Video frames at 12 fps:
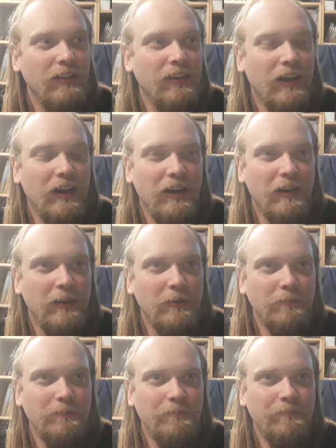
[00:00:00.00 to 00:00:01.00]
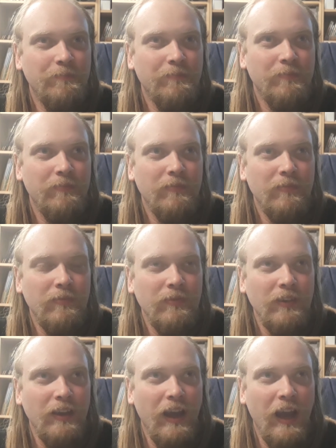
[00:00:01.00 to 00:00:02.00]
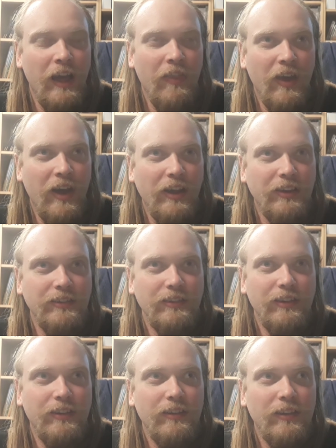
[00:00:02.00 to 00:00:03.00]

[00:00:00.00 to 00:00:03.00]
Um, and then